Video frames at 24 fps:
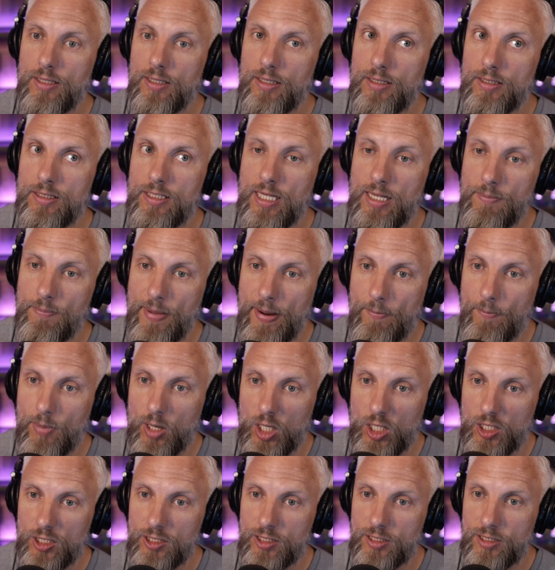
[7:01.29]
team
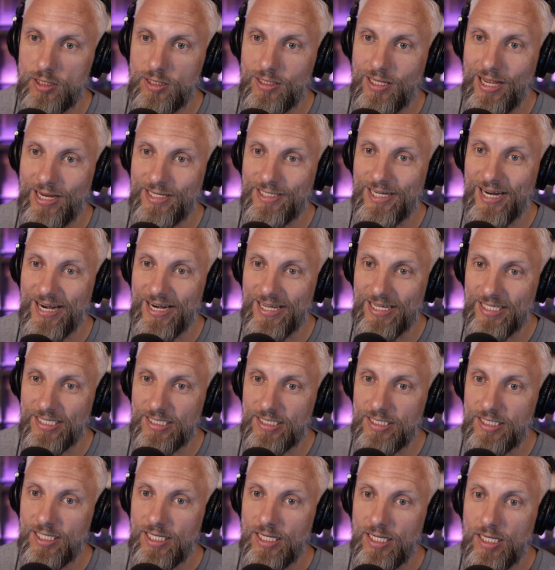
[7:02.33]
members, hygienists,
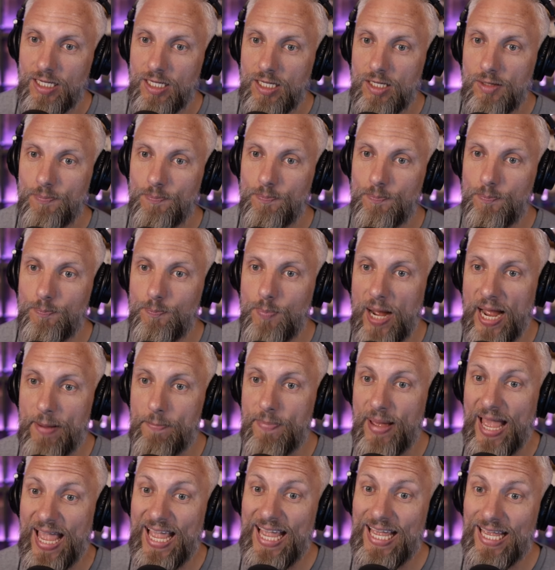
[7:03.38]
by
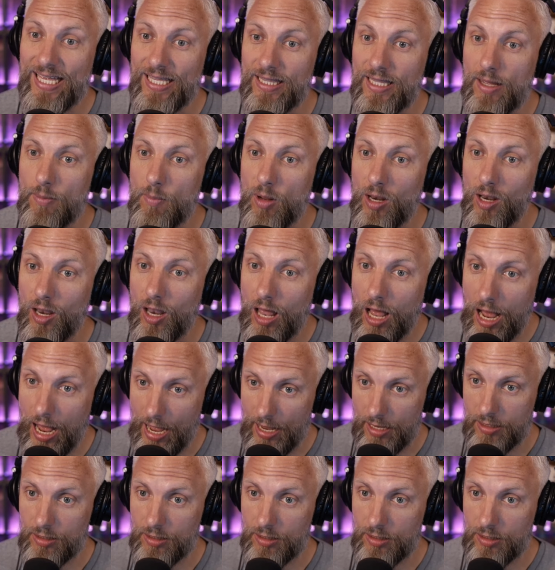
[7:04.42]
paying them a lot.